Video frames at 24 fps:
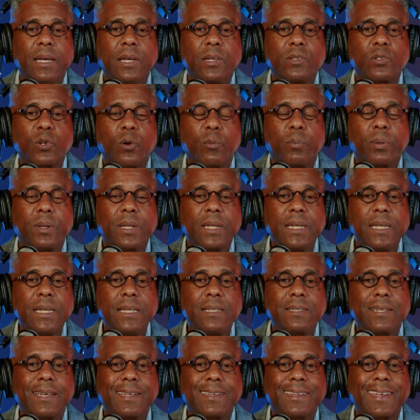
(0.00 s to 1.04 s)
So
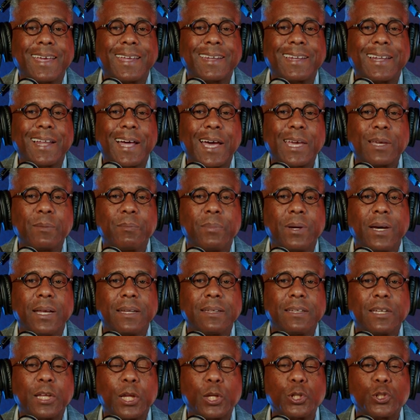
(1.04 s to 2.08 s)
please hit that like
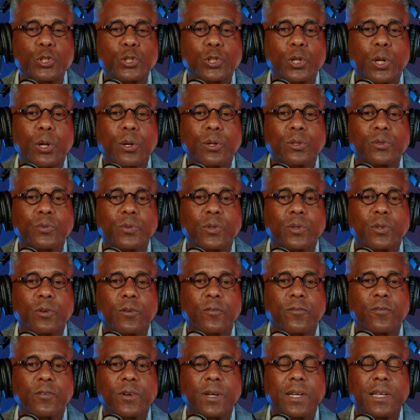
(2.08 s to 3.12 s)
button and share us with your
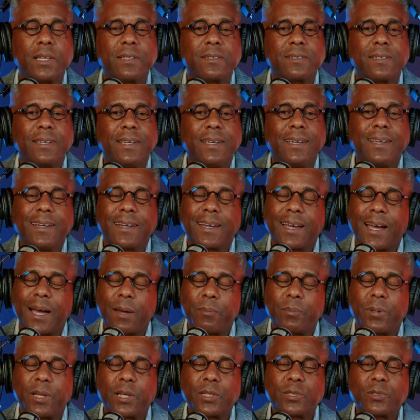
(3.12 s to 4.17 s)
friends. God
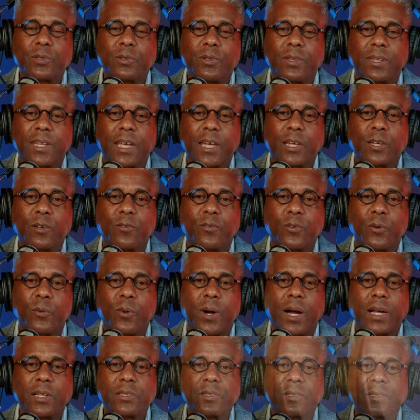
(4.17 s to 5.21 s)
bless you and thank you for
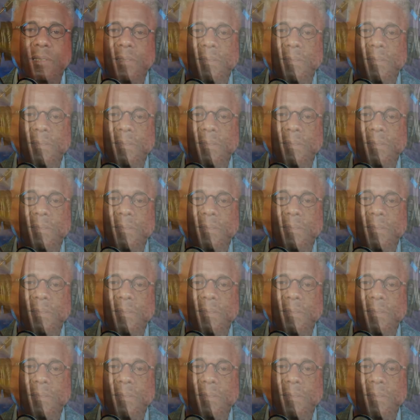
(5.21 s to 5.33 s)
watching.